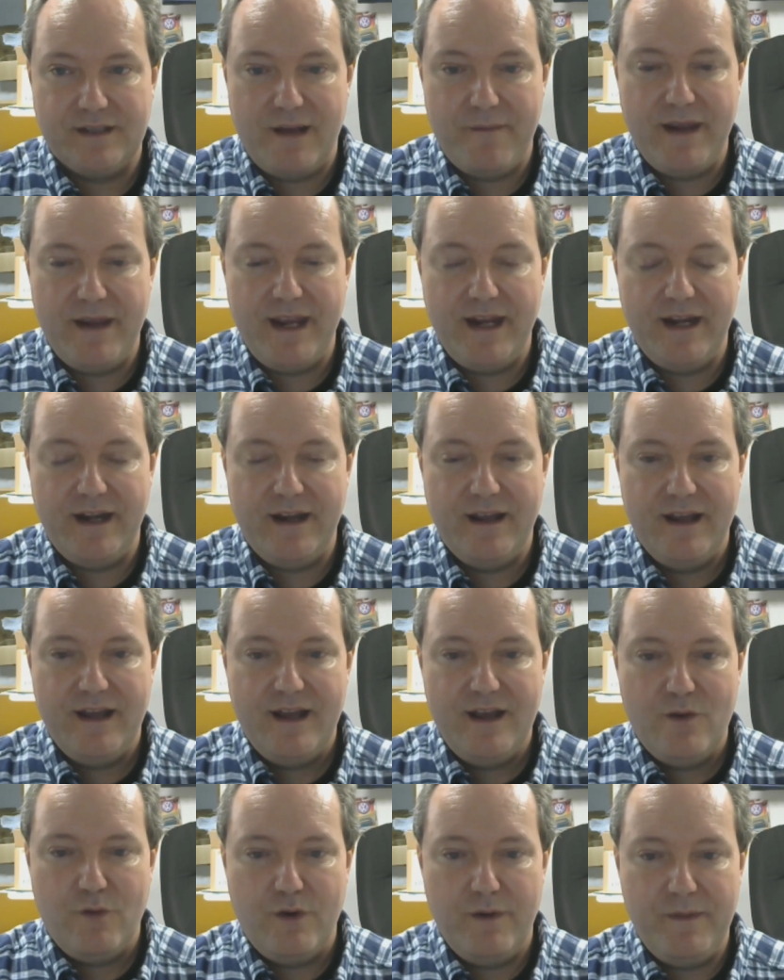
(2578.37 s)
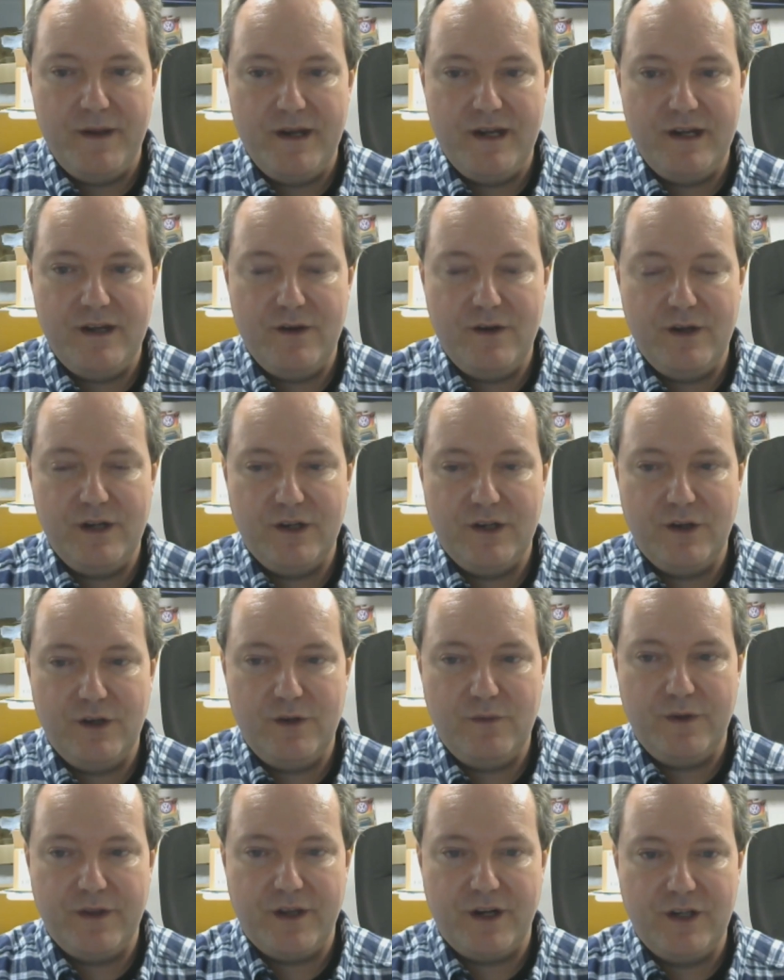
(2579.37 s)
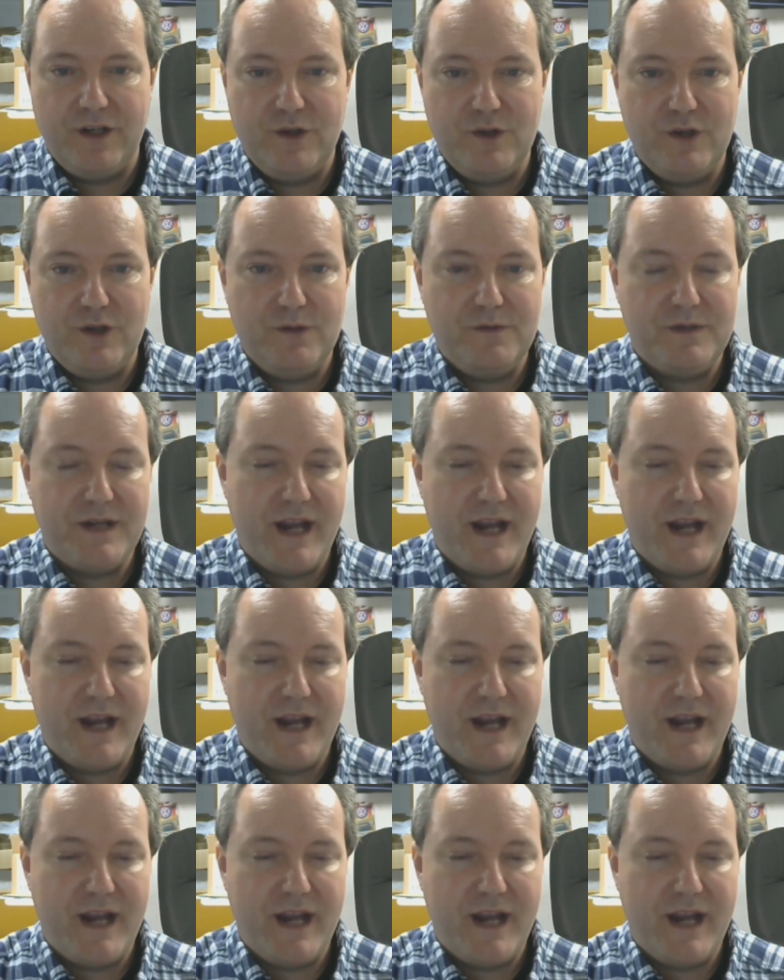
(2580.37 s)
I mean, we've been doing good with our YouTube